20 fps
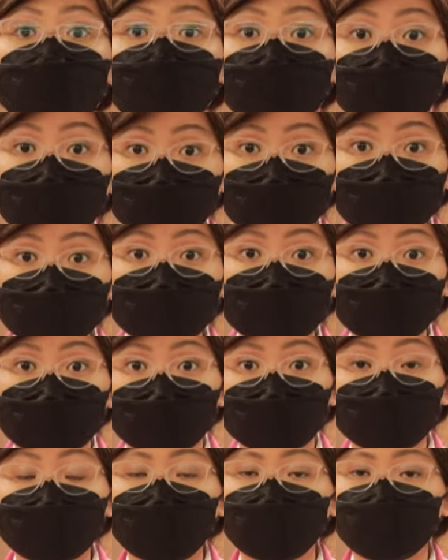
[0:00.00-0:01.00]
a poorly
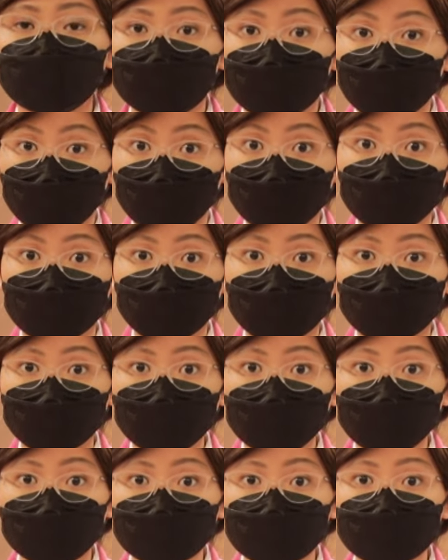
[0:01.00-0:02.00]
learned mountaineering
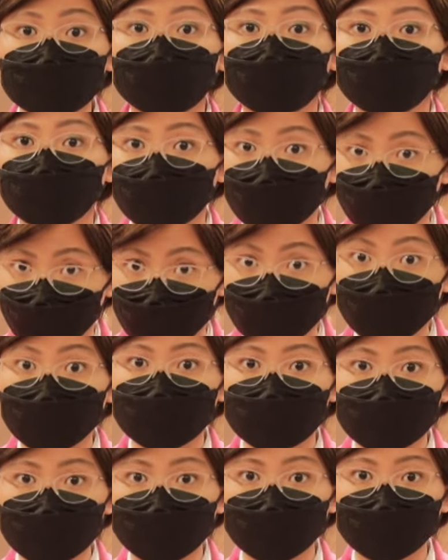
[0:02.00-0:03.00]
techniques can be
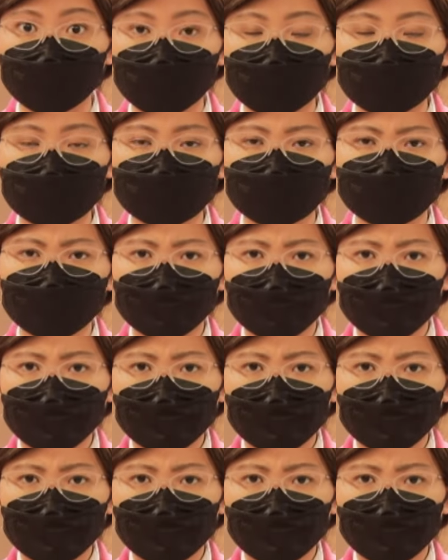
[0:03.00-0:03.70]
really serious.